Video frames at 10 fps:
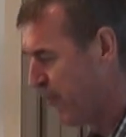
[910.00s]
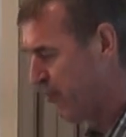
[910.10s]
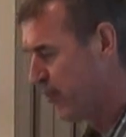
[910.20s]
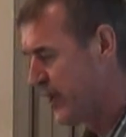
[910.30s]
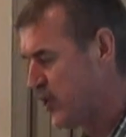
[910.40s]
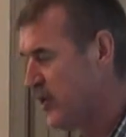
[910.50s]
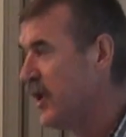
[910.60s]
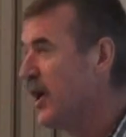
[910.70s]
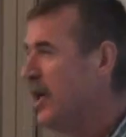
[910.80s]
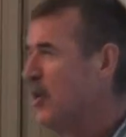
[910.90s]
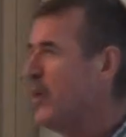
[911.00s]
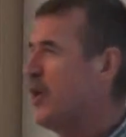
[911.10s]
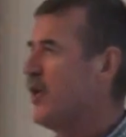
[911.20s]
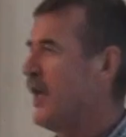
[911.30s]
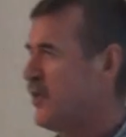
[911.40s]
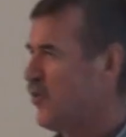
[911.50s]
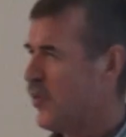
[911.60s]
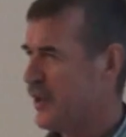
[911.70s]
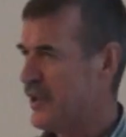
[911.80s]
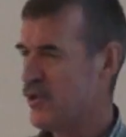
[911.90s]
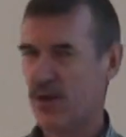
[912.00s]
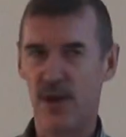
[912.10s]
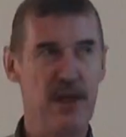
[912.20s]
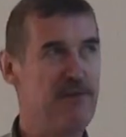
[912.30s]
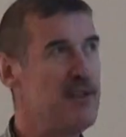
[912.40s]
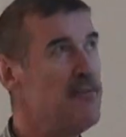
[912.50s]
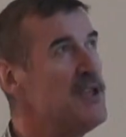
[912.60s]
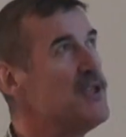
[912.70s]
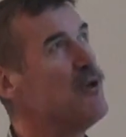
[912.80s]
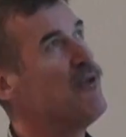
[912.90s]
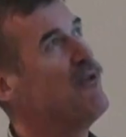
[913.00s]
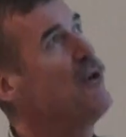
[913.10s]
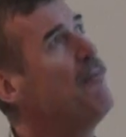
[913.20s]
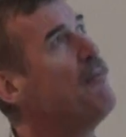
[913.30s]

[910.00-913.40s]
operation, we connect to what is called an FTP server